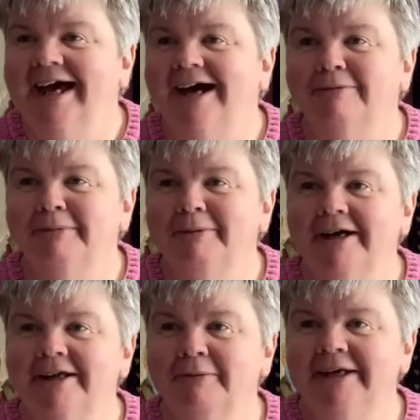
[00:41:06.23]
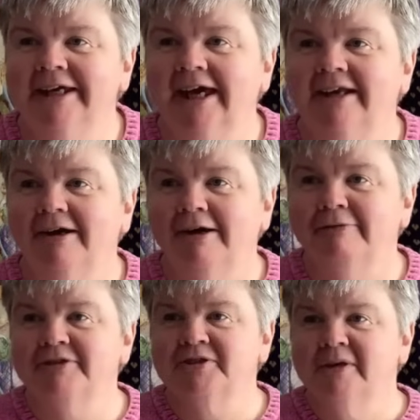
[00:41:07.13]
I'll be back the weekend
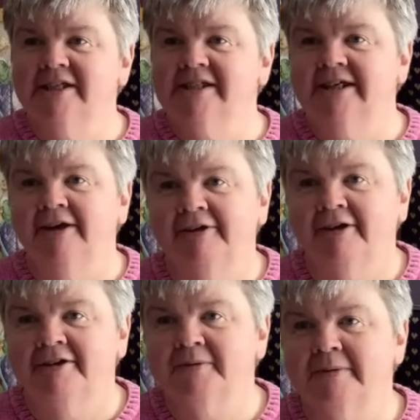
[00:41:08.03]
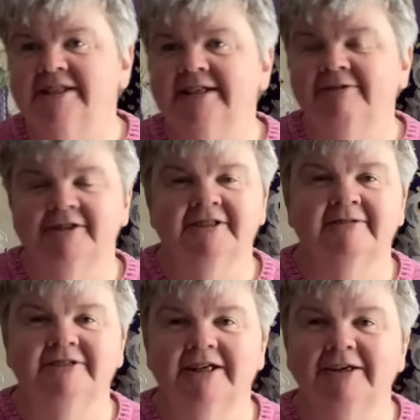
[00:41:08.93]
of the 20th or 21st
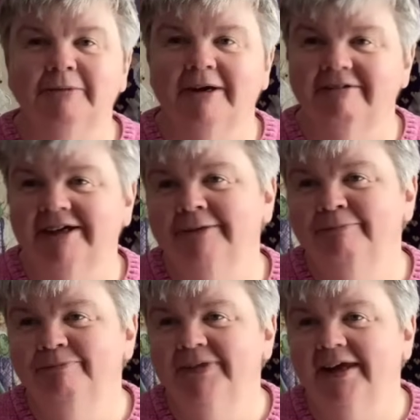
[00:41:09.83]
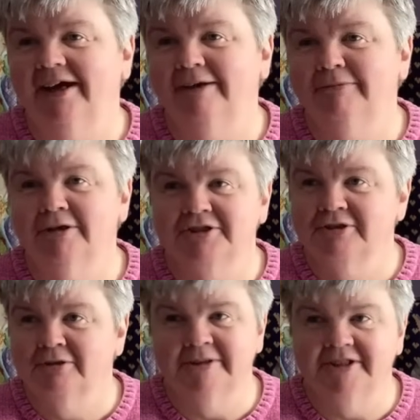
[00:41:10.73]
of January. Not
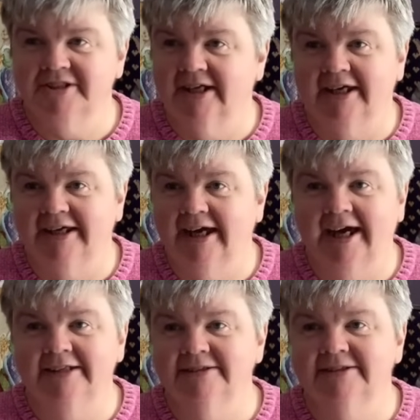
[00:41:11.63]
sure which day yet.